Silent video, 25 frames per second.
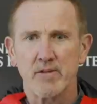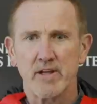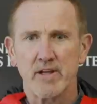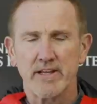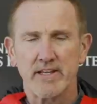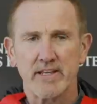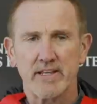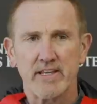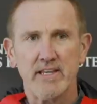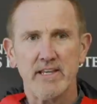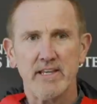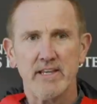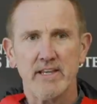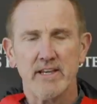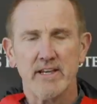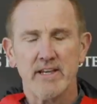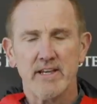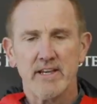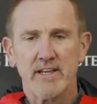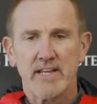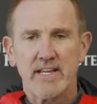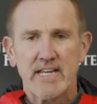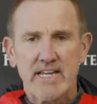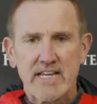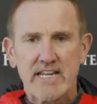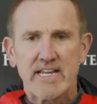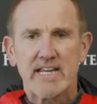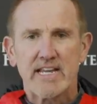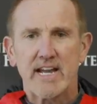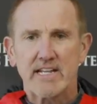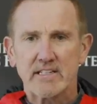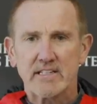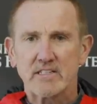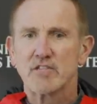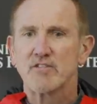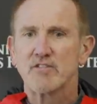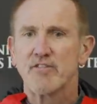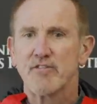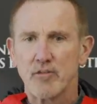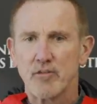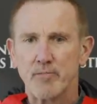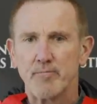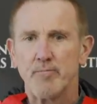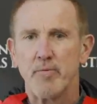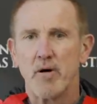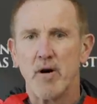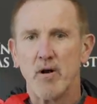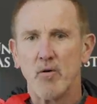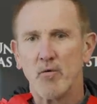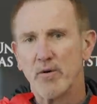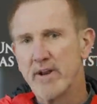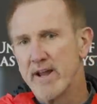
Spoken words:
Like, he gets football.